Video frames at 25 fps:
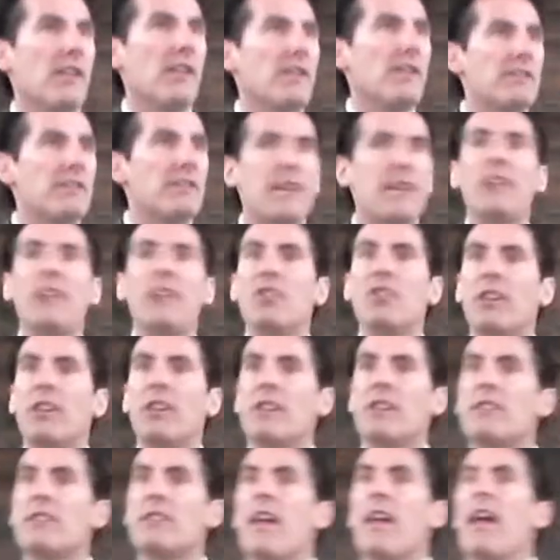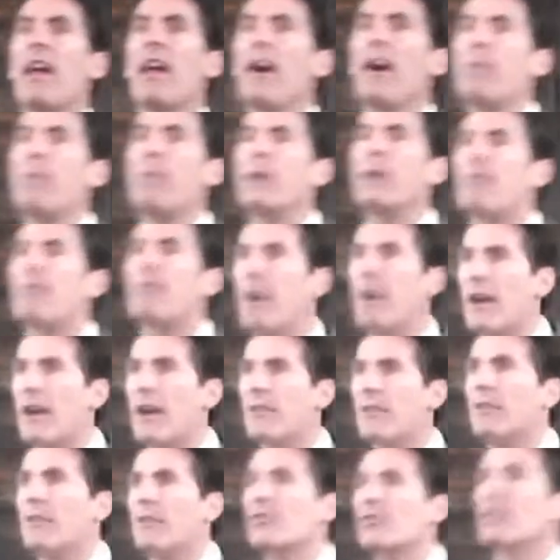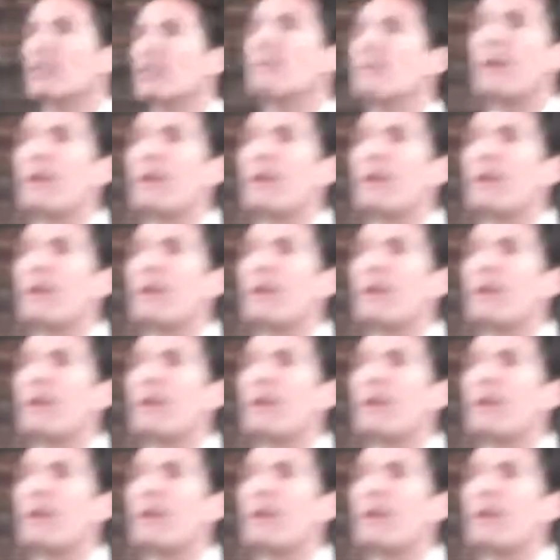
Staging is helping a buyer visually,